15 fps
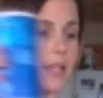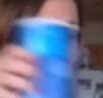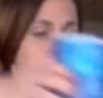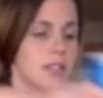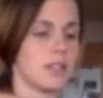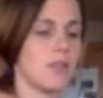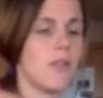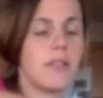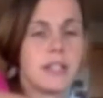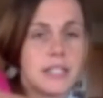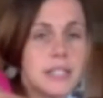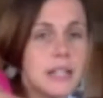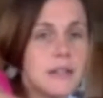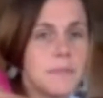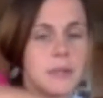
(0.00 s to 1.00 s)
And the salt is
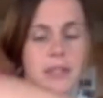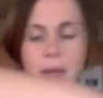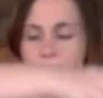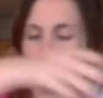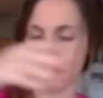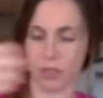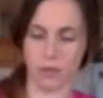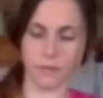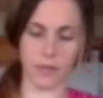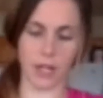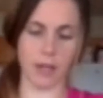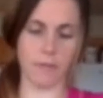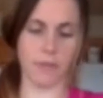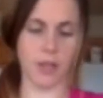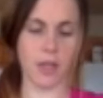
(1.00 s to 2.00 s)
going to be that preservative.